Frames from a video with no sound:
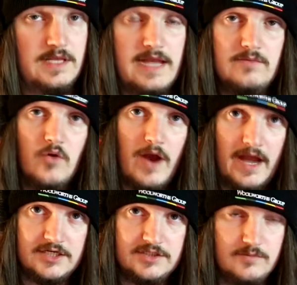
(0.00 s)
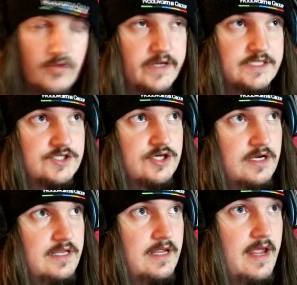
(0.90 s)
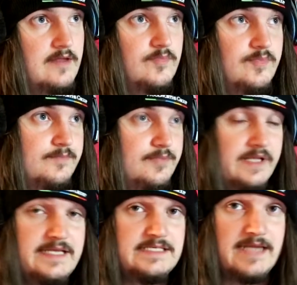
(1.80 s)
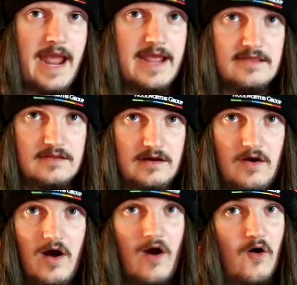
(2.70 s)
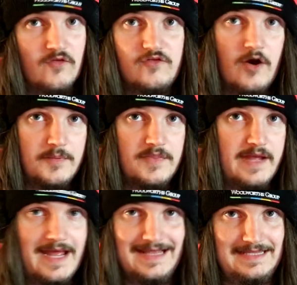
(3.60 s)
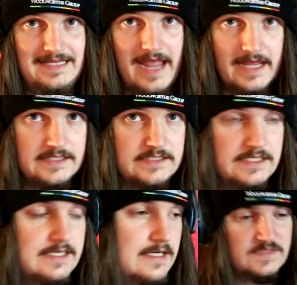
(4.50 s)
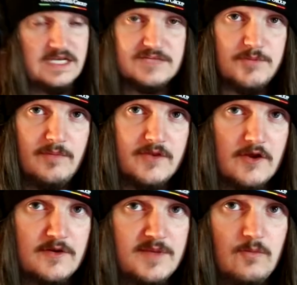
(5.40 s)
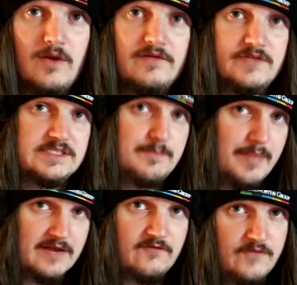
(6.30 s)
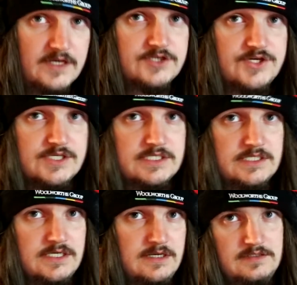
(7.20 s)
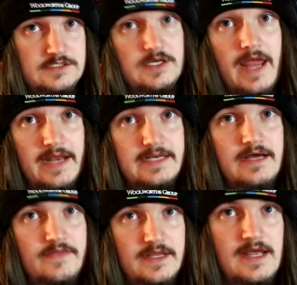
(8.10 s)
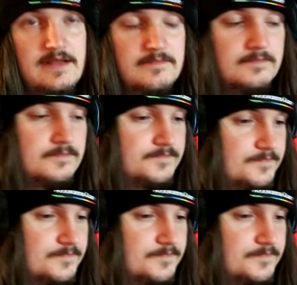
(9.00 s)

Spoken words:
gain more action points, chucking a Blazing Aether on top of that at the end is probably going to be one of its better finishes to end out the game.